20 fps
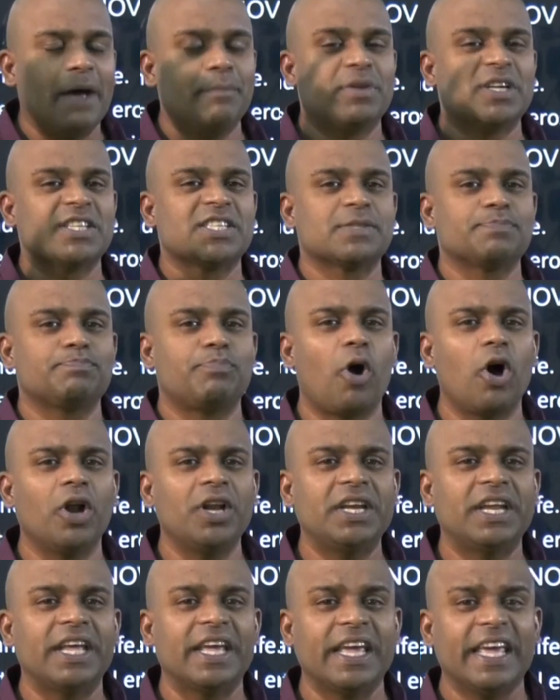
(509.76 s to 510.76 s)

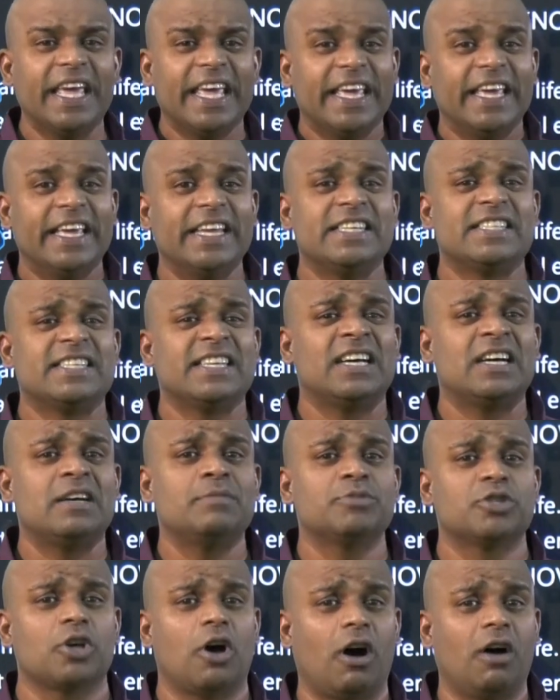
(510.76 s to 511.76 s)
responding in
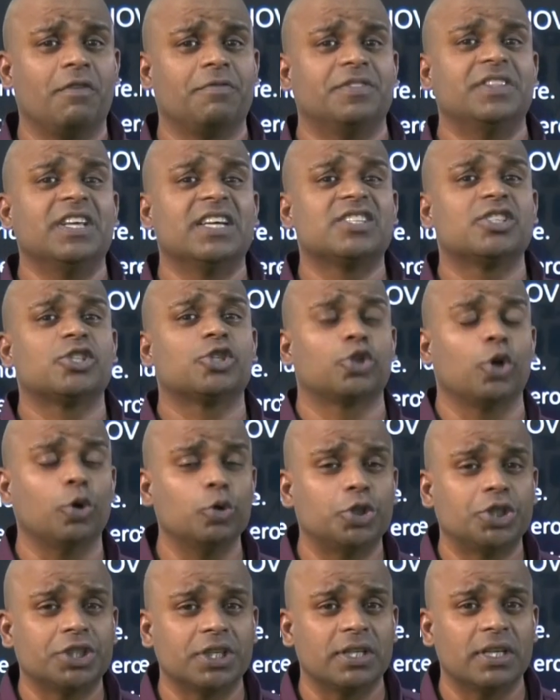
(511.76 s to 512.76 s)
terms of the
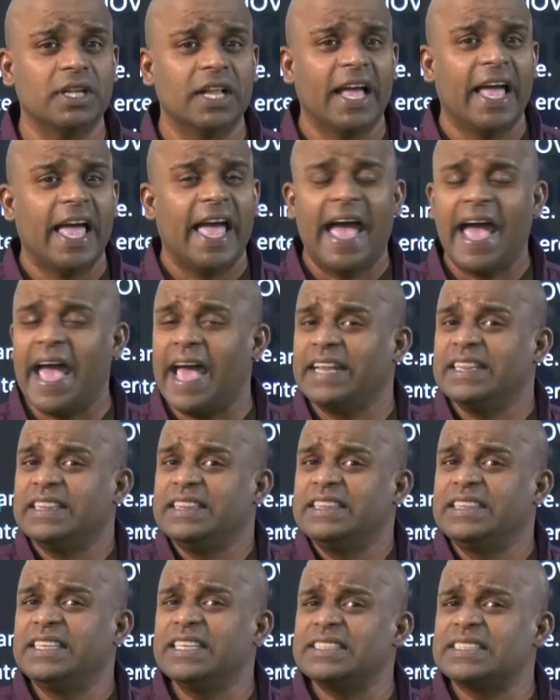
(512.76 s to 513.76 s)
social. And
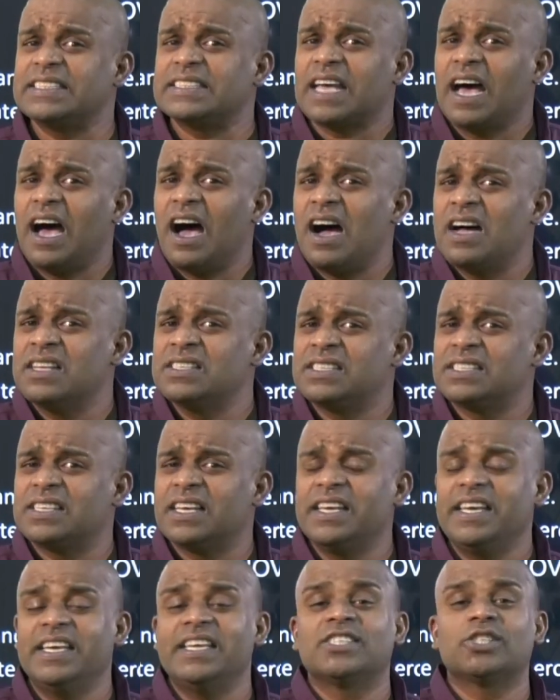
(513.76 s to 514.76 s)
this
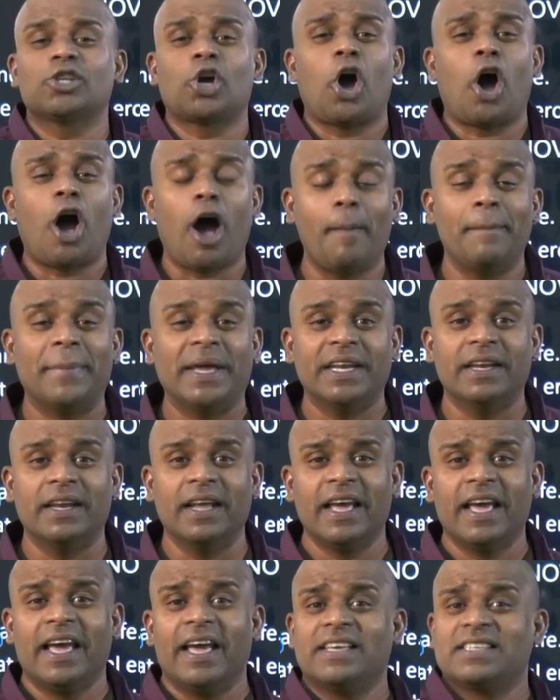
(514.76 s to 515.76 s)
answer is common.
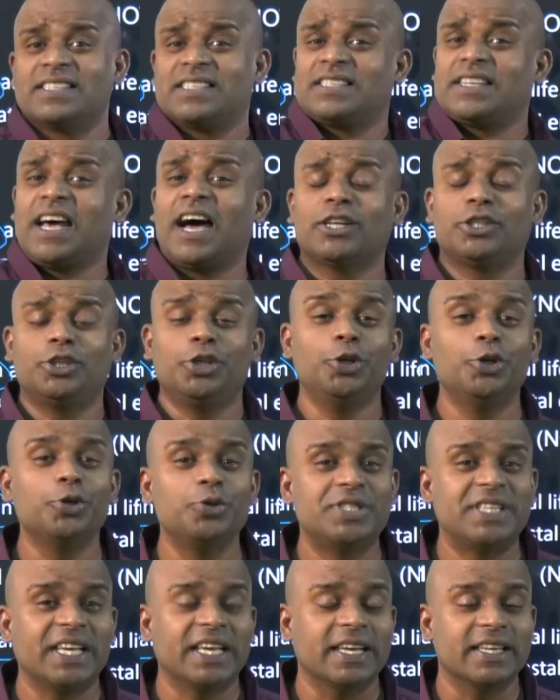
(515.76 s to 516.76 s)
Start
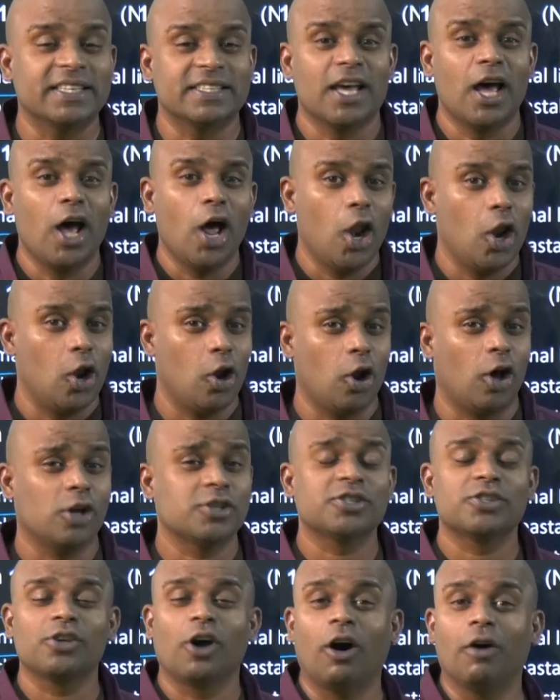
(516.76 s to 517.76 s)
using it.
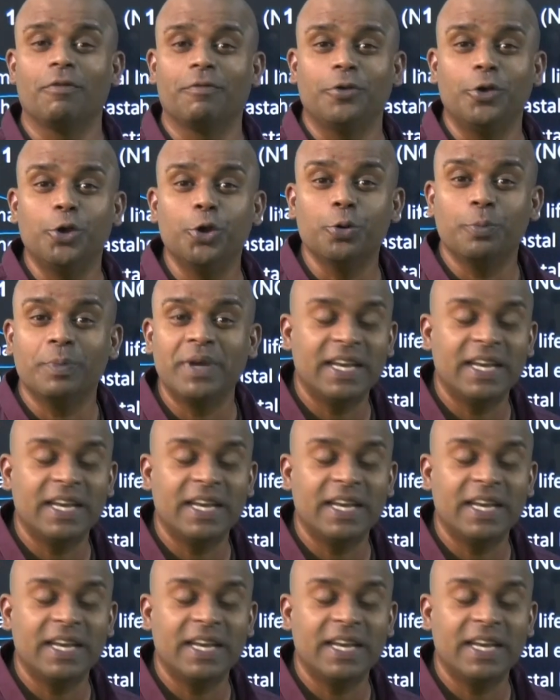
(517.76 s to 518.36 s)
Loss of human